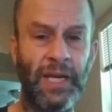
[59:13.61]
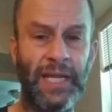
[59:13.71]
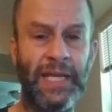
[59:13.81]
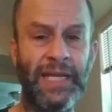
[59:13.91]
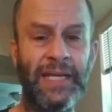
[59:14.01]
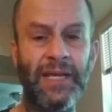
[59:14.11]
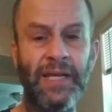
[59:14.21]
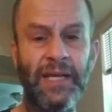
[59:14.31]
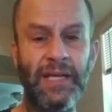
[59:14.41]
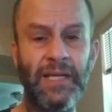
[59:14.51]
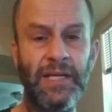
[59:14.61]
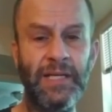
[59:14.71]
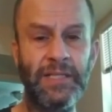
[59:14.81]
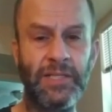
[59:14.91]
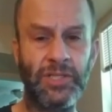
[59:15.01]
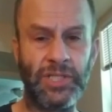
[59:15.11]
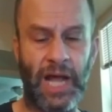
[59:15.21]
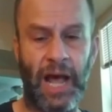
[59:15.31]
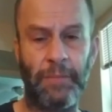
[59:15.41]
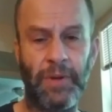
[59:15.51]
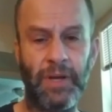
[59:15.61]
need to stop.